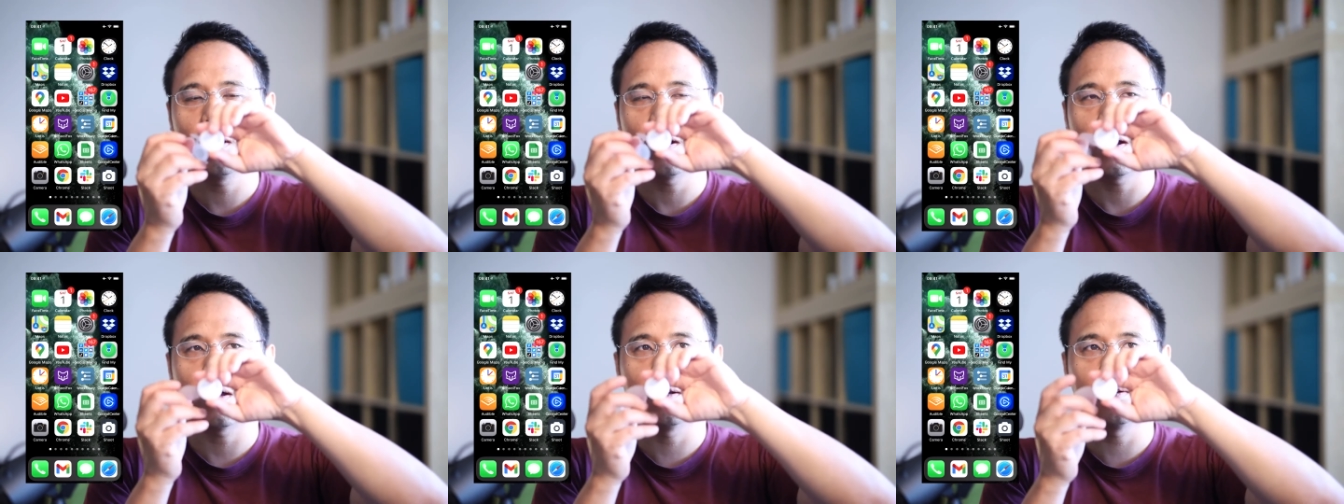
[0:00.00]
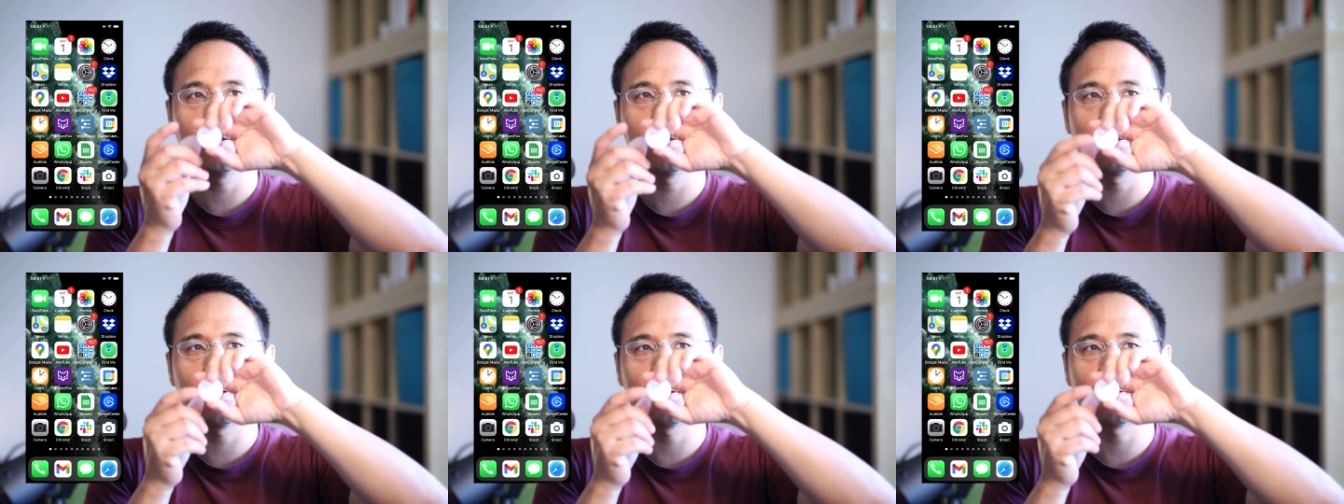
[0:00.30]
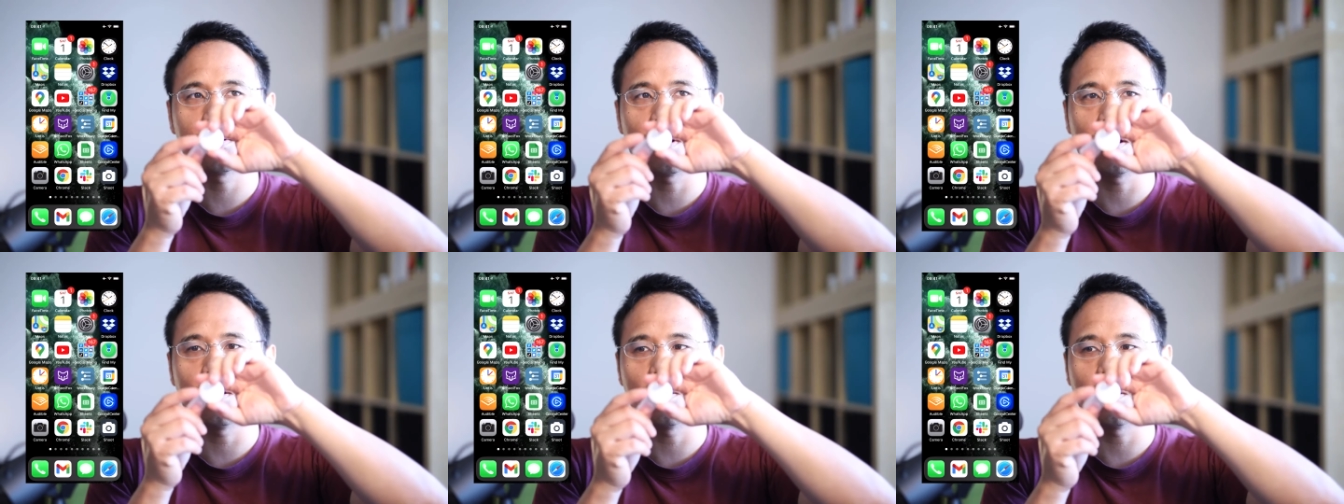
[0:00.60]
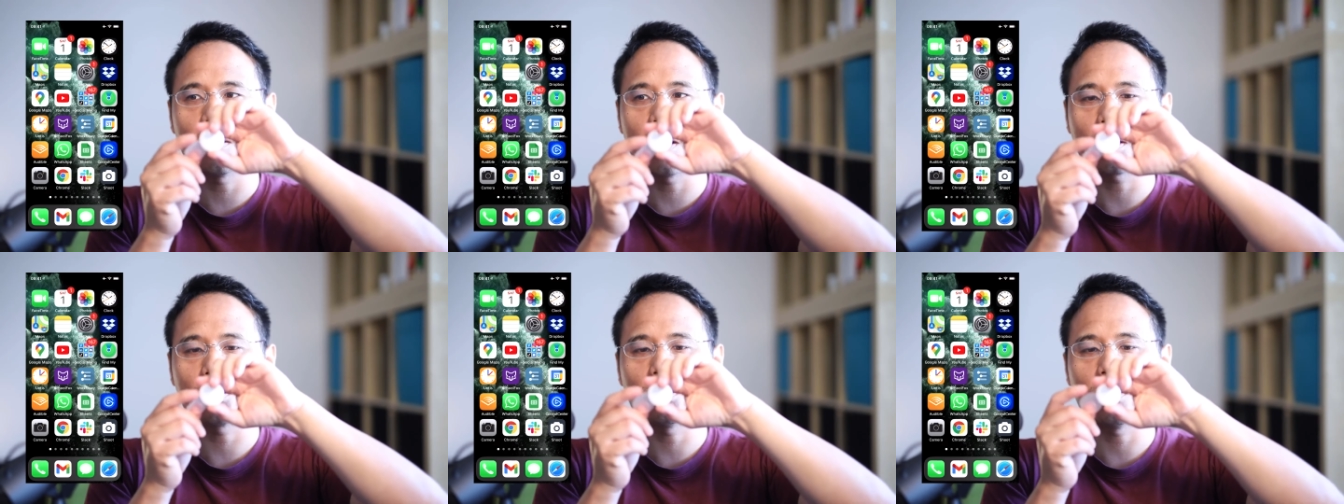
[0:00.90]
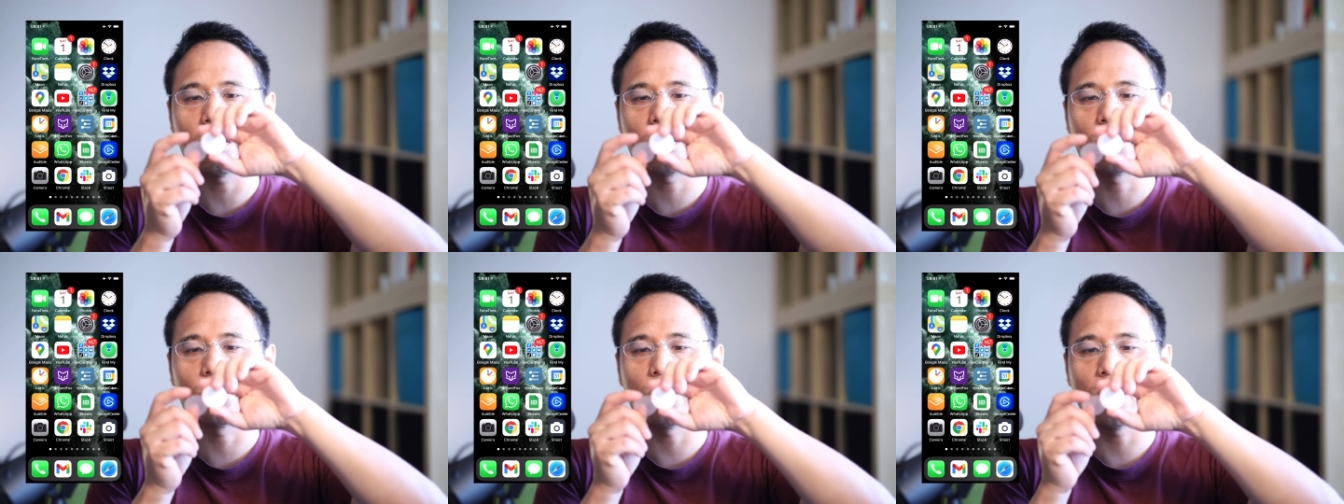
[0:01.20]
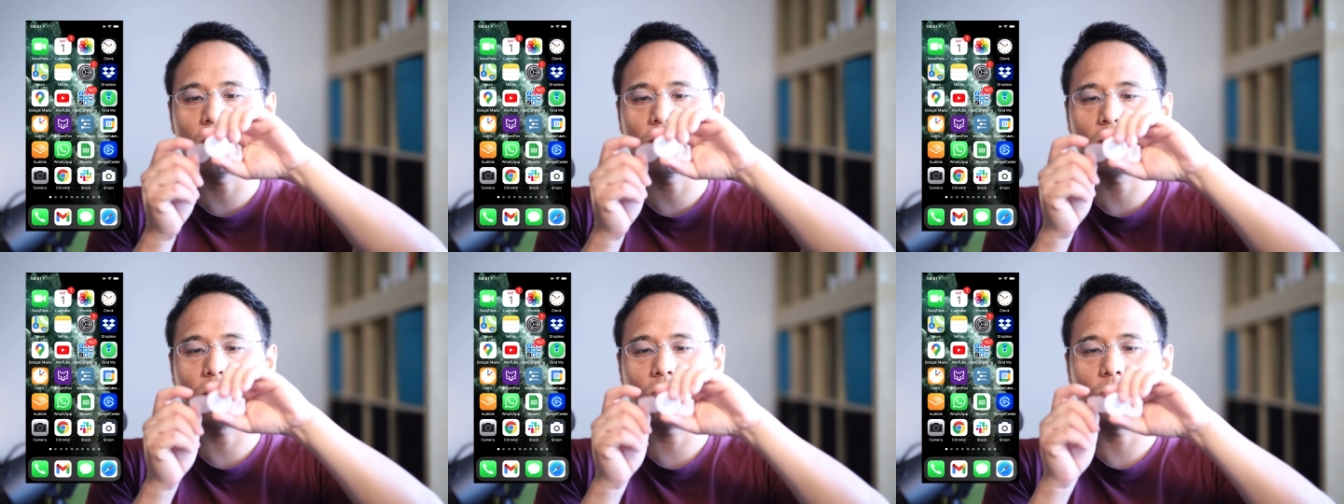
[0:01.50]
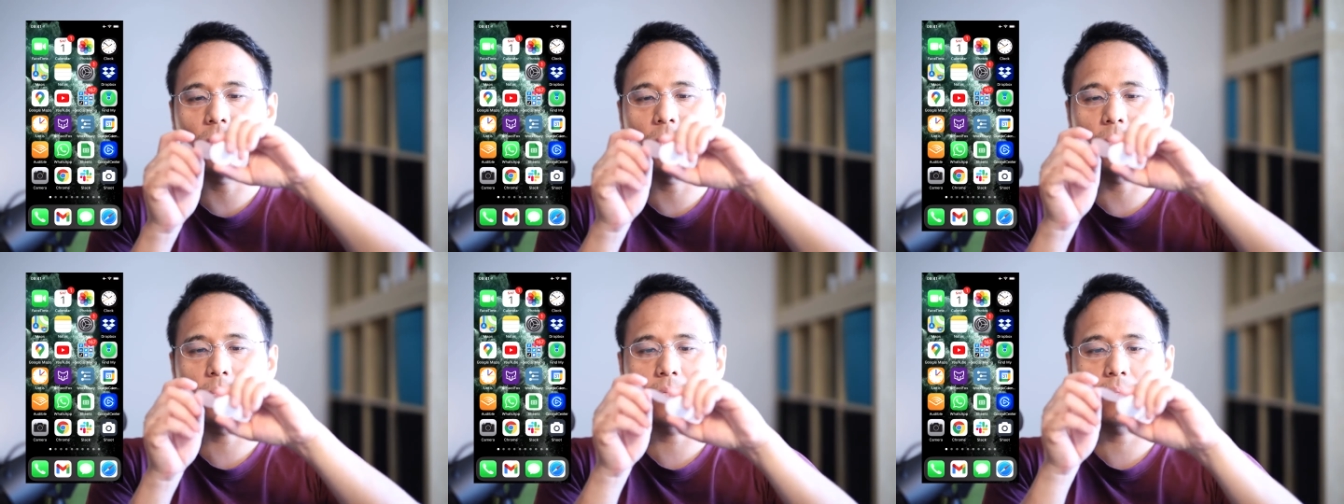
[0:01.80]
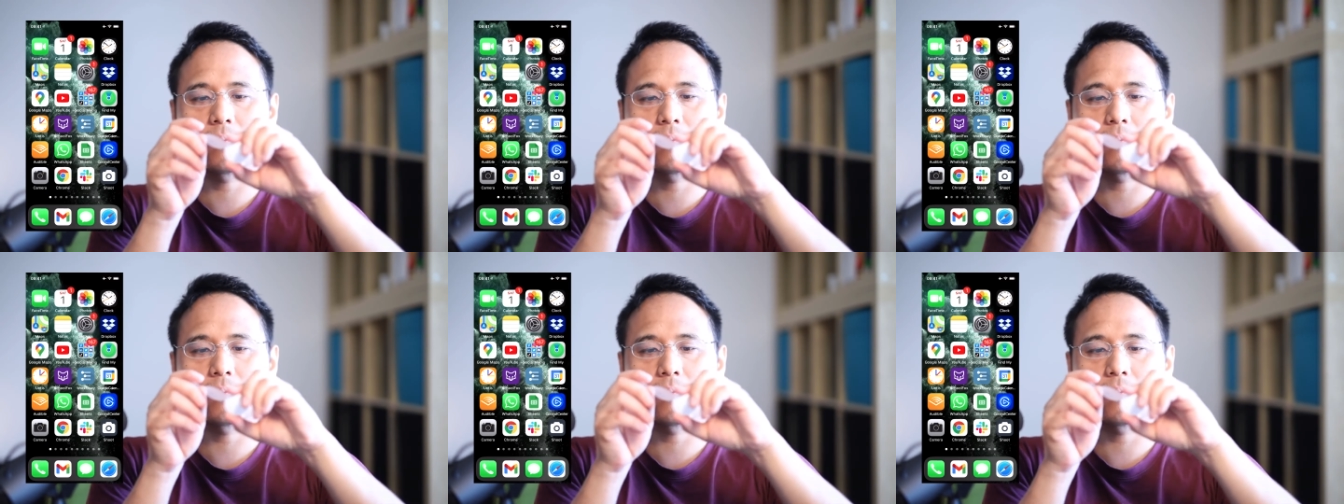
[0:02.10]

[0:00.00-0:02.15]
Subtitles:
and this is the side you can actually engrave it with.